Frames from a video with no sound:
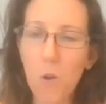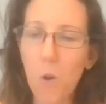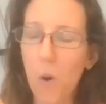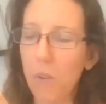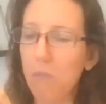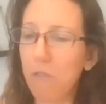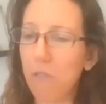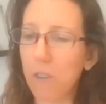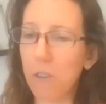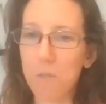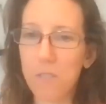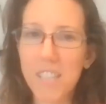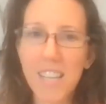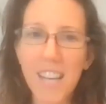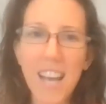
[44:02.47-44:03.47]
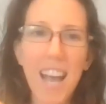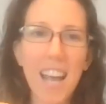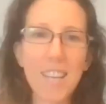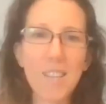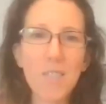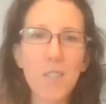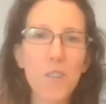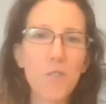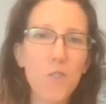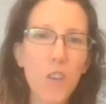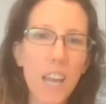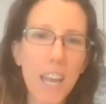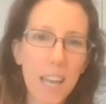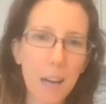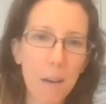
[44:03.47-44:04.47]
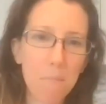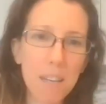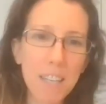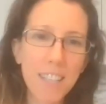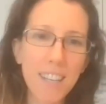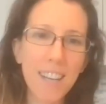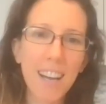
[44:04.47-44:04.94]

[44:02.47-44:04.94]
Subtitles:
your fruit into jam,